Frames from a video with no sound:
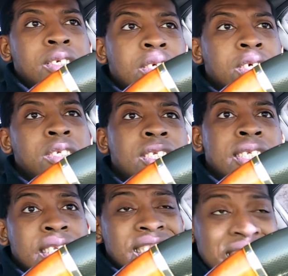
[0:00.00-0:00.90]
you're
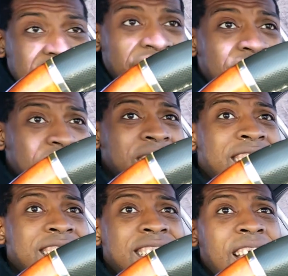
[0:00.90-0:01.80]

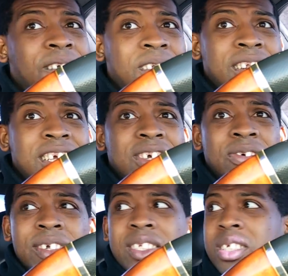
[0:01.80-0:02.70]
definitely
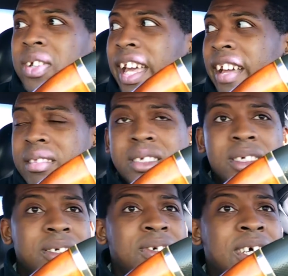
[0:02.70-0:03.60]
going to have
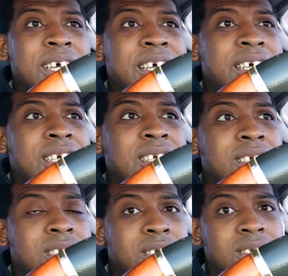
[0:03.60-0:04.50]
to
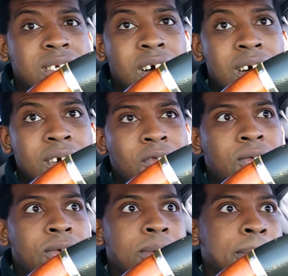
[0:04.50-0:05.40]
search hard for it.